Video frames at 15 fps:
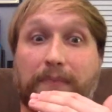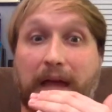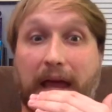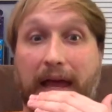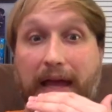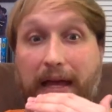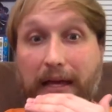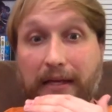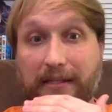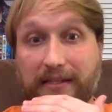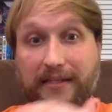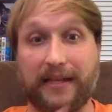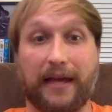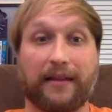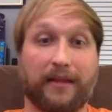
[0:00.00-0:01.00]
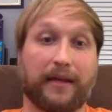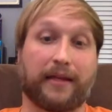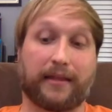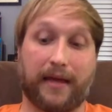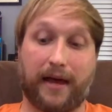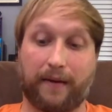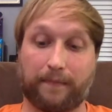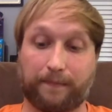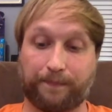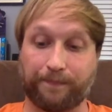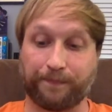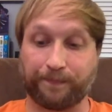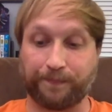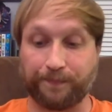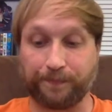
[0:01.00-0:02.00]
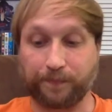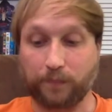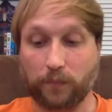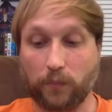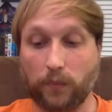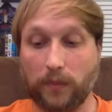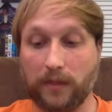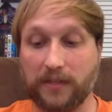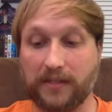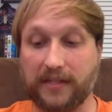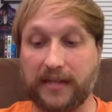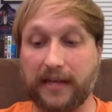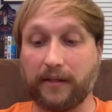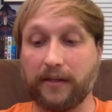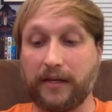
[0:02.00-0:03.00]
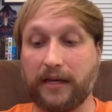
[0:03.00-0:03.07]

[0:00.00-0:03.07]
a set like that. Stanley